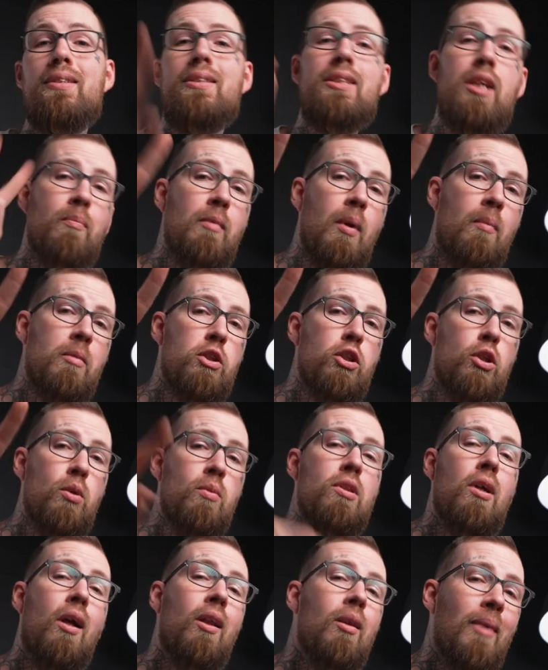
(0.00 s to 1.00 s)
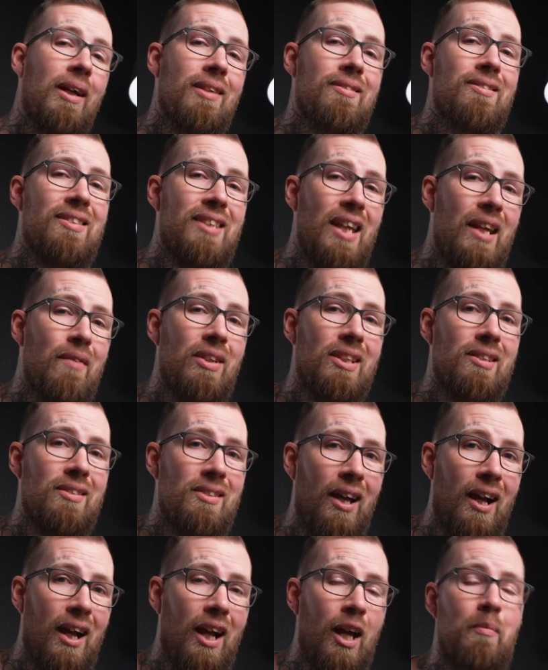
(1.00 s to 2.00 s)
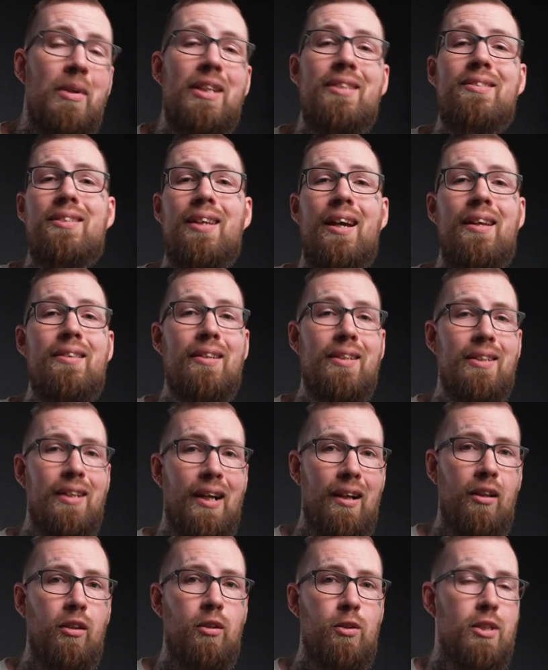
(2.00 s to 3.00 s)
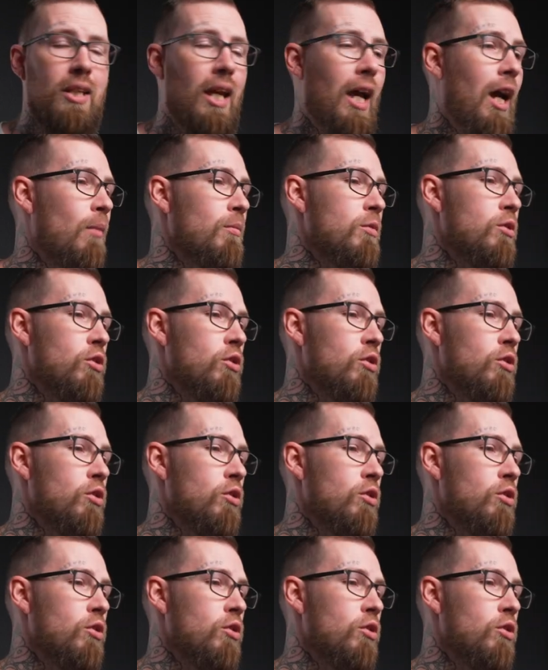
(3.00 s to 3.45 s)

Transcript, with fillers: Tip number two is all about saving time inside the color tab.